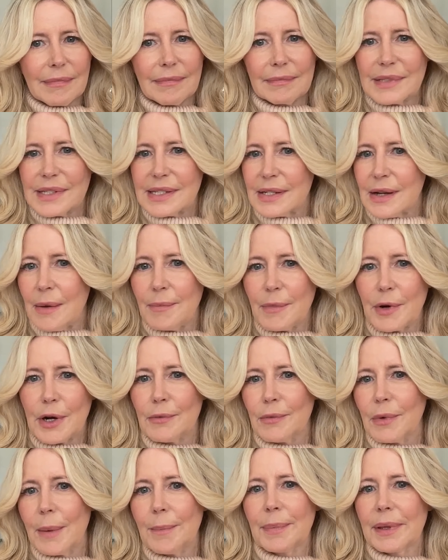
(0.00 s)
somewhere
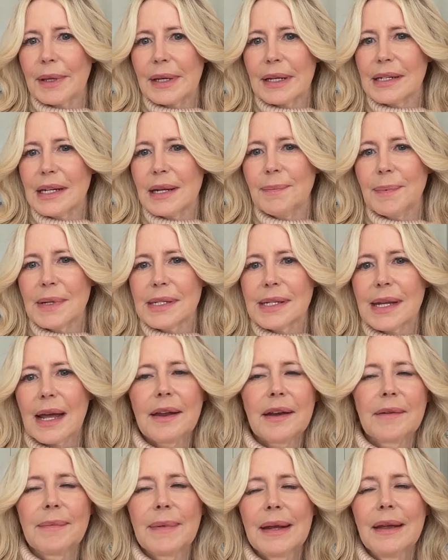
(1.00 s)
rumbling deep
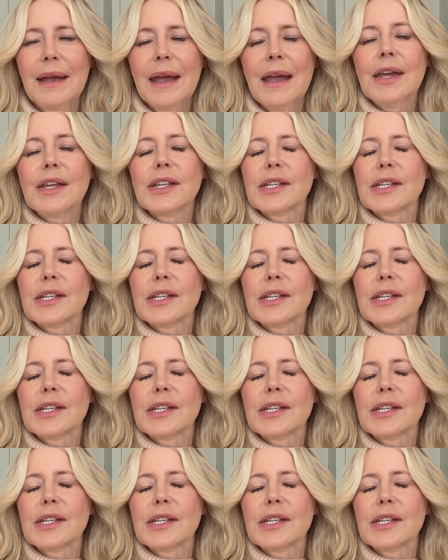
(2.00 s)
inside of me.